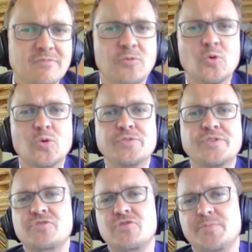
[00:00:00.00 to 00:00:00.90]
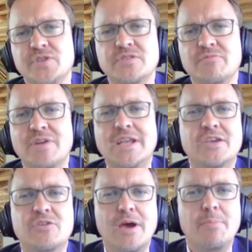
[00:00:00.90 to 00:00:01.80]
of all descriptions, are
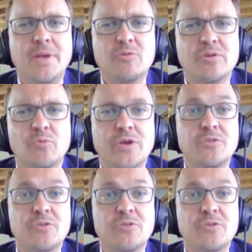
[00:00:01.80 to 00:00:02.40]
really grappling with